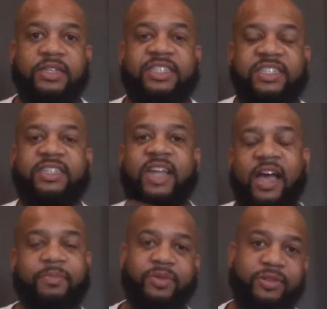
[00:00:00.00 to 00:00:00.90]

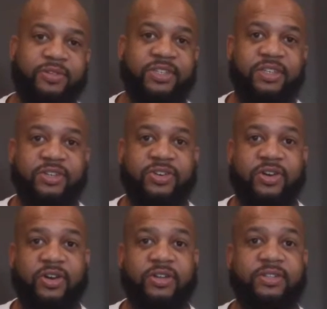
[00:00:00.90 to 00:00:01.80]
stop using your
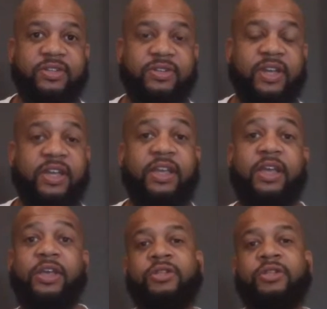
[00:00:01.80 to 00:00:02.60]
cards. Okay.